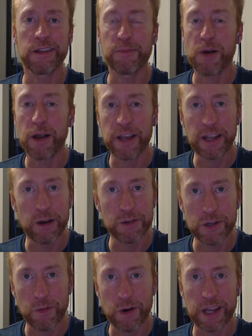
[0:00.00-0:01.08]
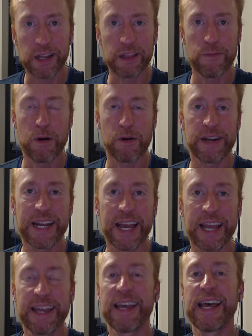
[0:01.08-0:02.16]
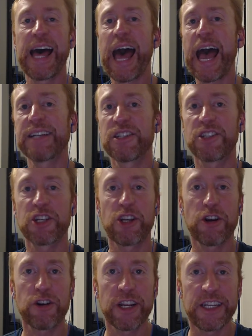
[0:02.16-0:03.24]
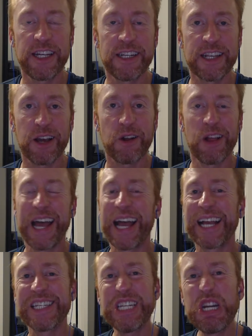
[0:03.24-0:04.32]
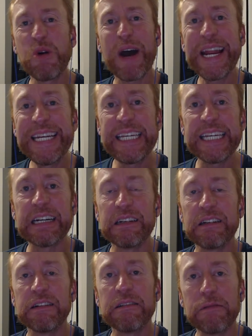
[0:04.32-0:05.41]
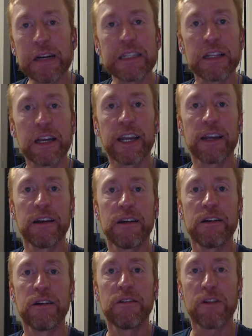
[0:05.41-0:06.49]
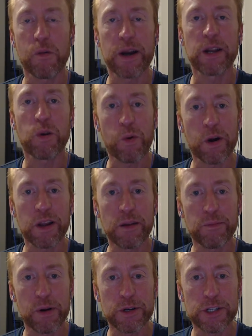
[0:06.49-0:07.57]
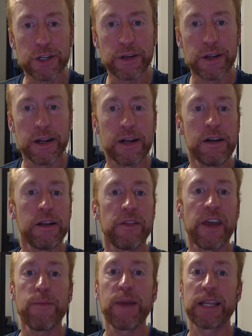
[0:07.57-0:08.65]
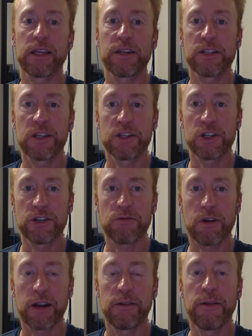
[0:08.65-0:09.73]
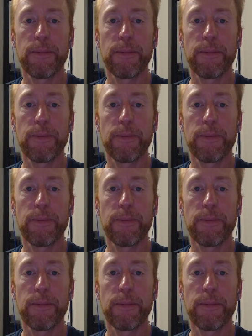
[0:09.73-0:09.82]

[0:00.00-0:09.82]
They probably goes to work in a limo every day, has a security detail, has no idea what it's like for a regular working person. They make the decisions, right?